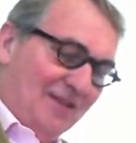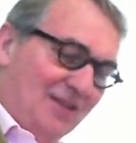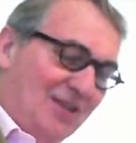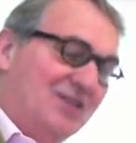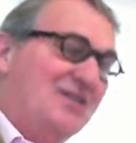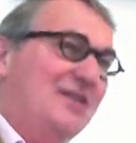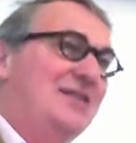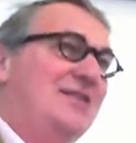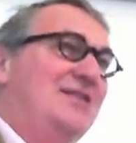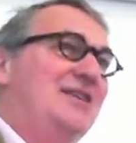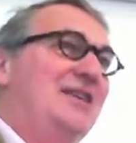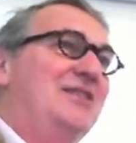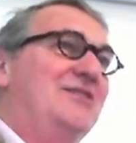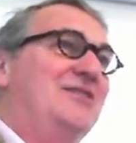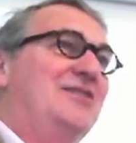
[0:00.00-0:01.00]
This is
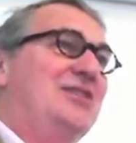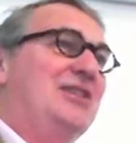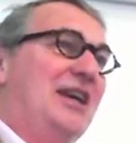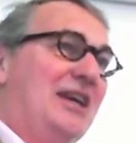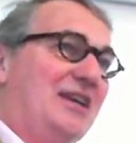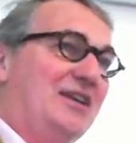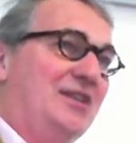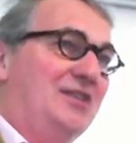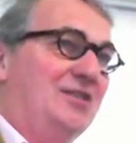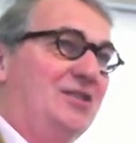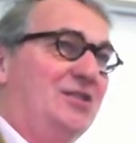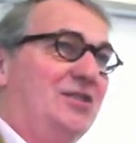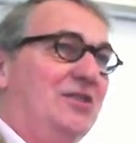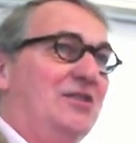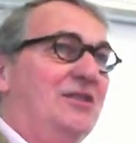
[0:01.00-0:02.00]
the
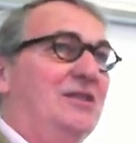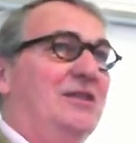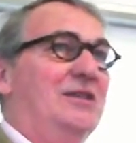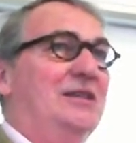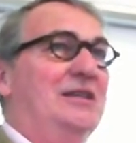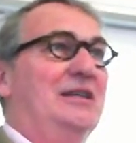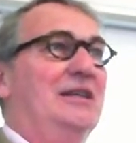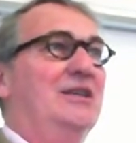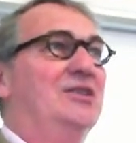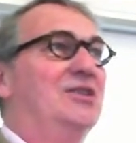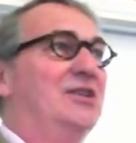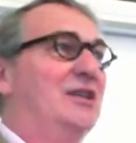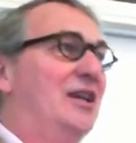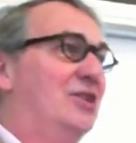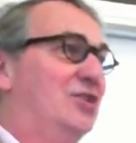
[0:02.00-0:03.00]
second
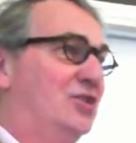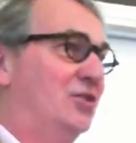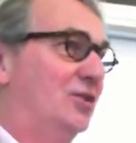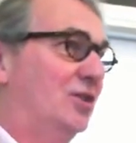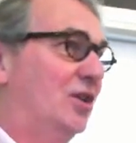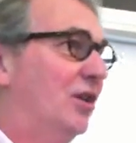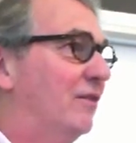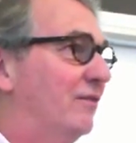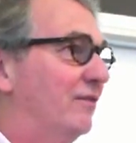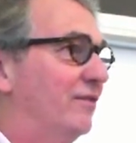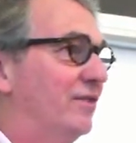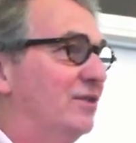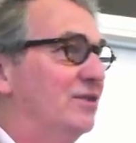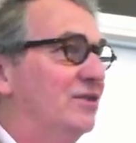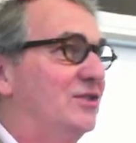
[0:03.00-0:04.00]
international
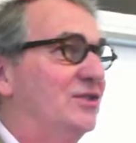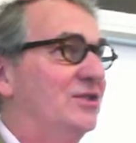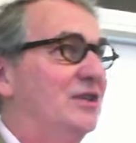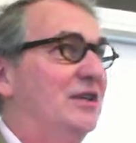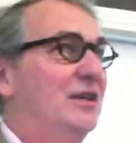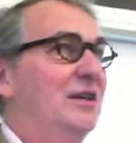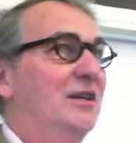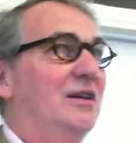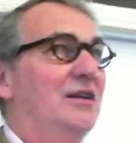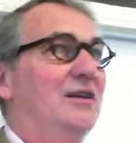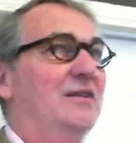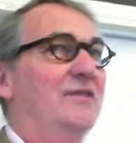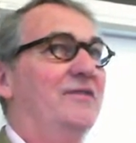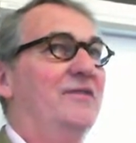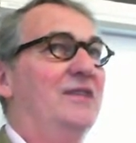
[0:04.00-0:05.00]
conference
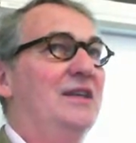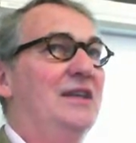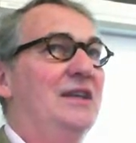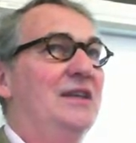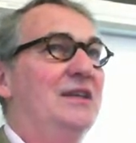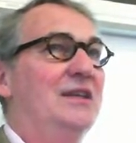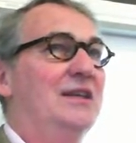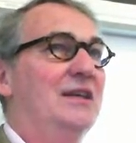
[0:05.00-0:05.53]
of the